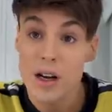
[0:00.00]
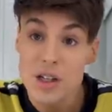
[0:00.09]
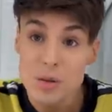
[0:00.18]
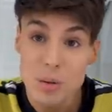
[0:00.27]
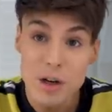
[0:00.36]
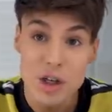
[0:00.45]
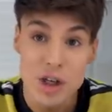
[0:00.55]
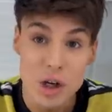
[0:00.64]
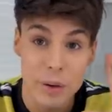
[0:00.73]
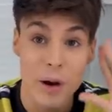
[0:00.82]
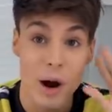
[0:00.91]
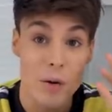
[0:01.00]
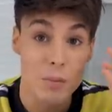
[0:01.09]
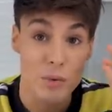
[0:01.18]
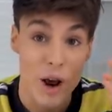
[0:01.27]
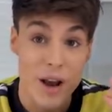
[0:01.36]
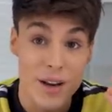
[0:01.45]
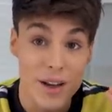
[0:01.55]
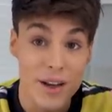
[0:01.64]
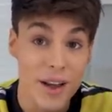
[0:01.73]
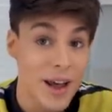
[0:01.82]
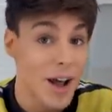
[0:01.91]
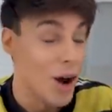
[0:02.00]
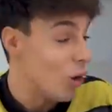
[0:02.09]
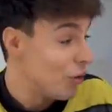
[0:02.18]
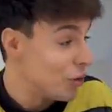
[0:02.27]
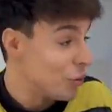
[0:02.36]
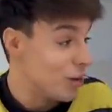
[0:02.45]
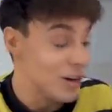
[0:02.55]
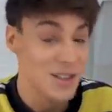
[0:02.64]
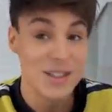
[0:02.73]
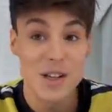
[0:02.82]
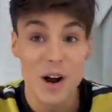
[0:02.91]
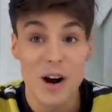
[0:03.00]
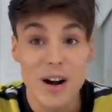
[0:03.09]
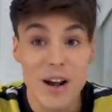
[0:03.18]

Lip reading: I just wanna show you how branding on the 1-star